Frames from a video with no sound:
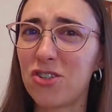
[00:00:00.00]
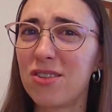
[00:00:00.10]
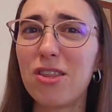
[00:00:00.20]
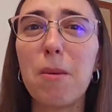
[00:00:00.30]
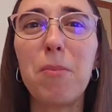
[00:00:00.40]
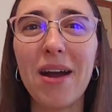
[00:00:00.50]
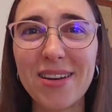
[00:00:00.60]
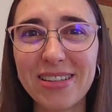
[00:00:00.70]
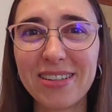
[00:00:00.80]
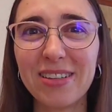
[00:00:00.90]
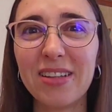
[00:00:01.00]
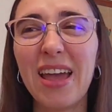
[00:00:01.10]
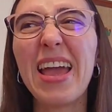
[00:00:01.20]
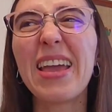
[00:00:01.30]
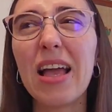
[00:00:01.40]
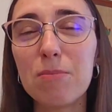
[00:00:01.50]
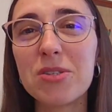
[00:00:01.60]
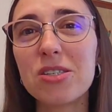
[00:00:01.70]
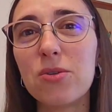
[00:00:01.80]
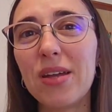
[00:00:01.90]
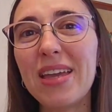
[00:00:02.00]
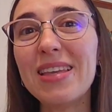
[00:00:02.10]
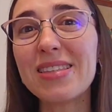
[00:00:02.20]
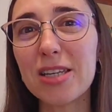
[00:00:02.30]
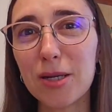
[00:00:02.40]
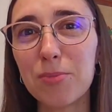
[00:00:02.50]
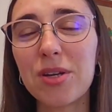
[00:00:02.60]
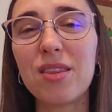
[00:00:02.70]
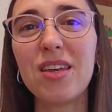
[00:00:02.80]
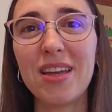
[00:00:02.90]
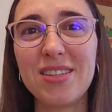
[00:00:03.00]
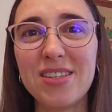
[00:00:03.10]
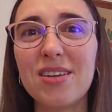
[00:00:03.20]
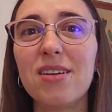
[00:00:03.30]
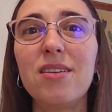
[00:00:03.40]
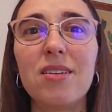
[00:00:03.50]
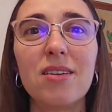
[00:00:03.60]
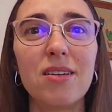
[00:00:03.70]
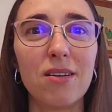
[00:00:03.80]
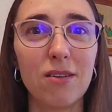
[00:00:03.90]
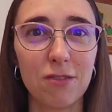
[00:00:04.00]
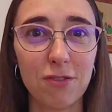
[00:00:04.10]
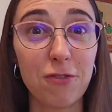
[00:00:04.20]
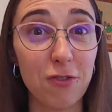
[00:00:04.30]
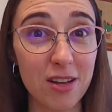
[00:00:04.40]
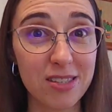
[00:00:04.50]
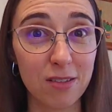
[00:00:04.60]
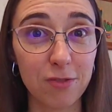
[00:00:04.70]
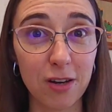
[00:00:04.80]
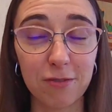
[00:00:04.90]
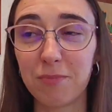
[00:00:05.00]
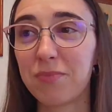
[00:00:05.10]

The particle helps you interpret the idea of the phrasal verb.